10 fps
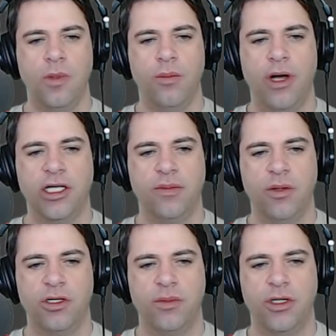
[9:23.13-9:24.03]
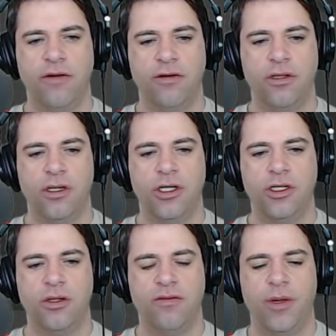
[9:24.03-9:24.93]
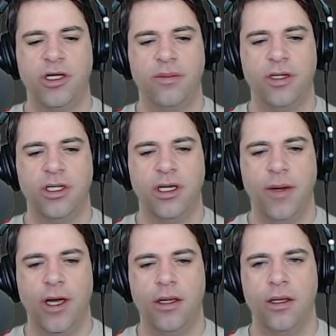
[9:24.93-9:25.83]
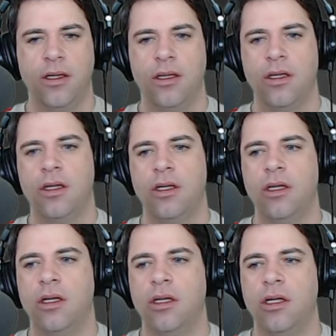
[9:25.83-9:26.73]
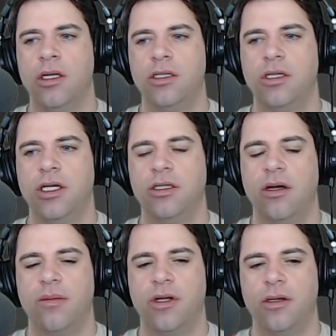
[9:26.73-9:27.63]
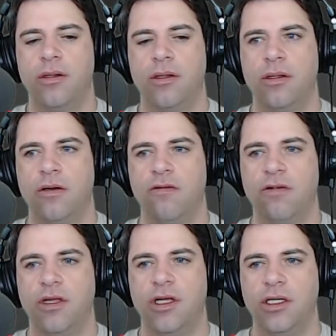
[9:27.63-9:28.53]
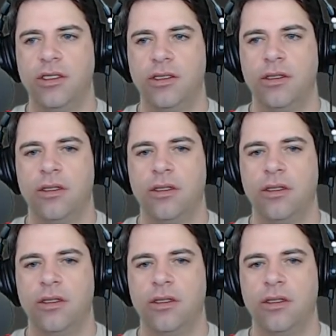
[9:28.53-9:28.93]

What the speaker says: possibly with some additional information about DMA. So that's how I'm going to read this.